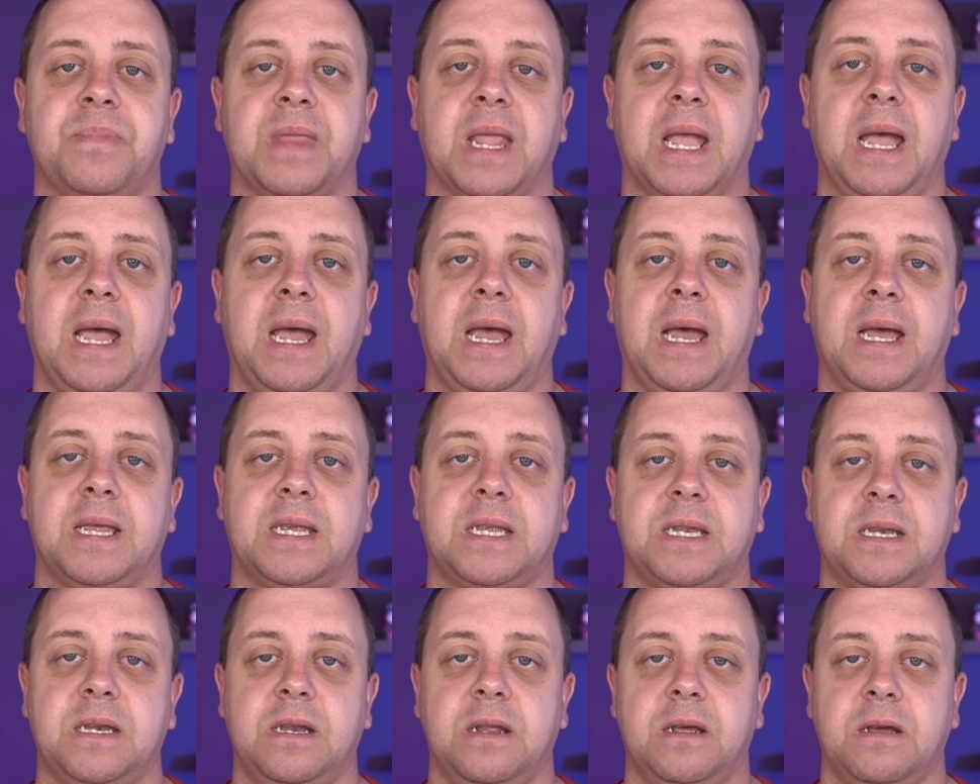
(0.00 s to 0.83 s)

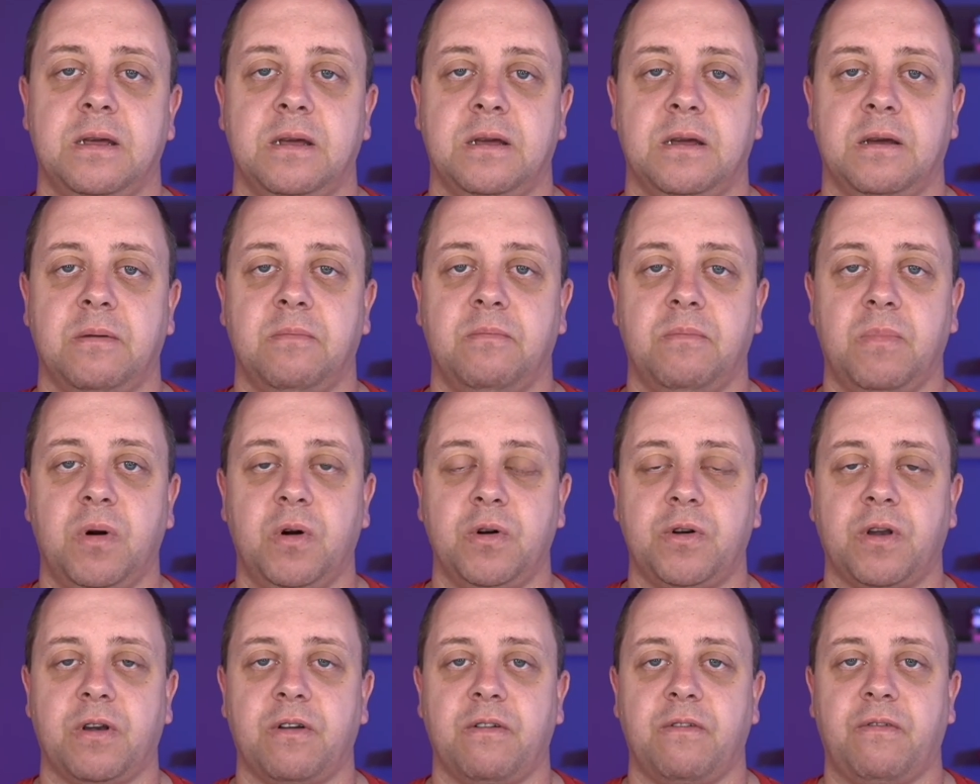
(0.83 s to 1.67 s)
as the
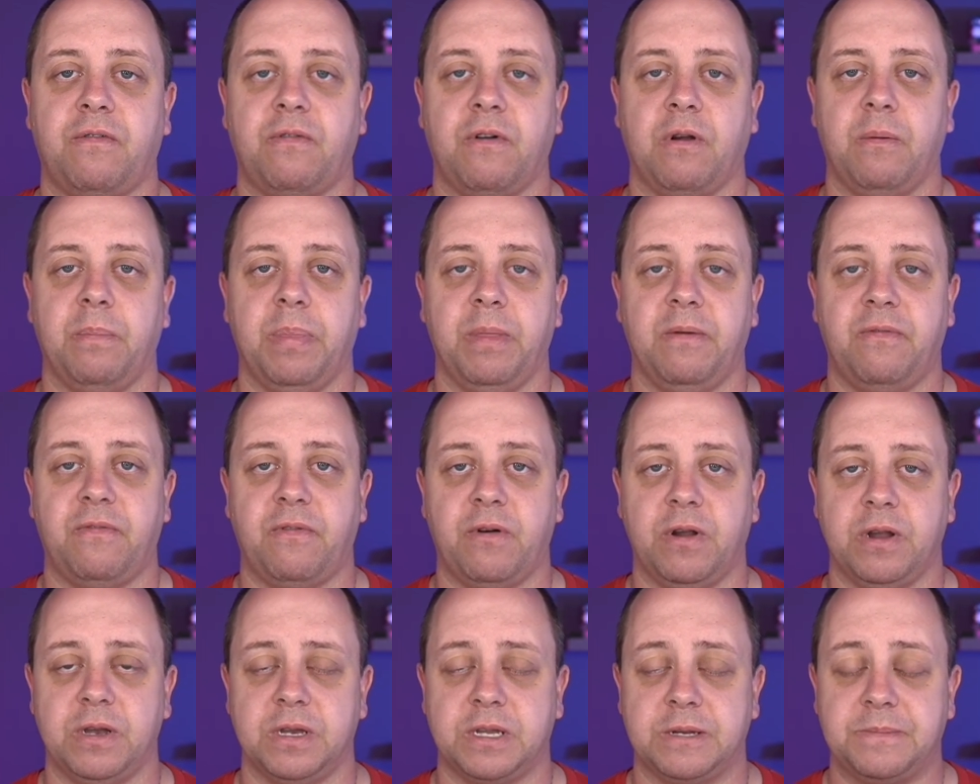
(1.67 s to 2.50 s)
motor from the
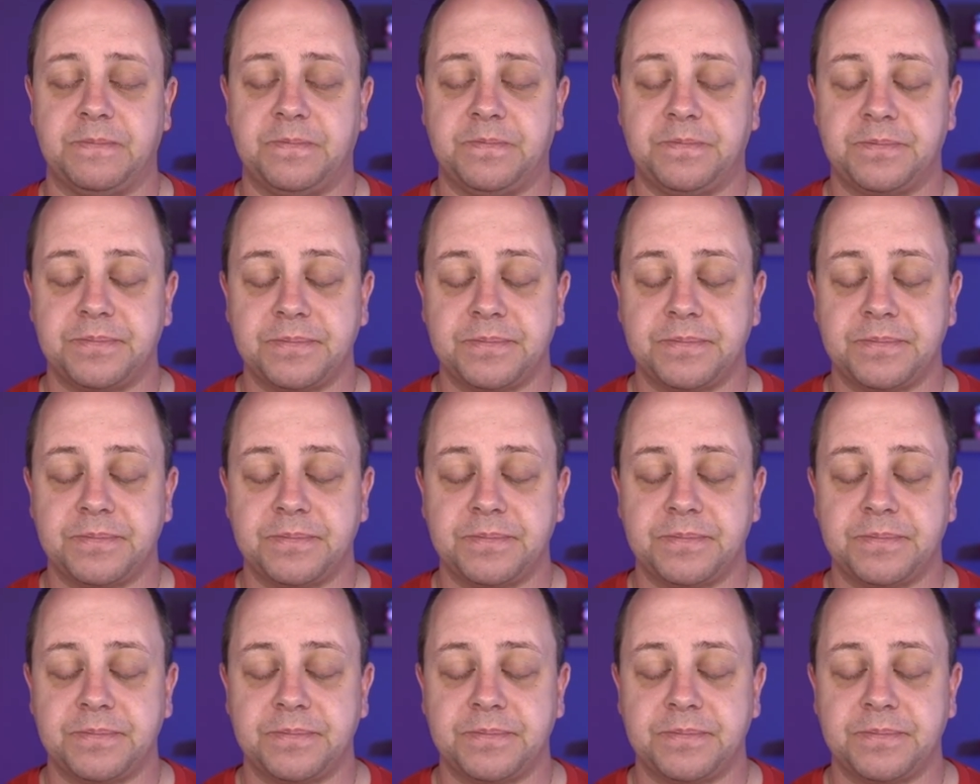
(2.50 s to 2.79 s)
front.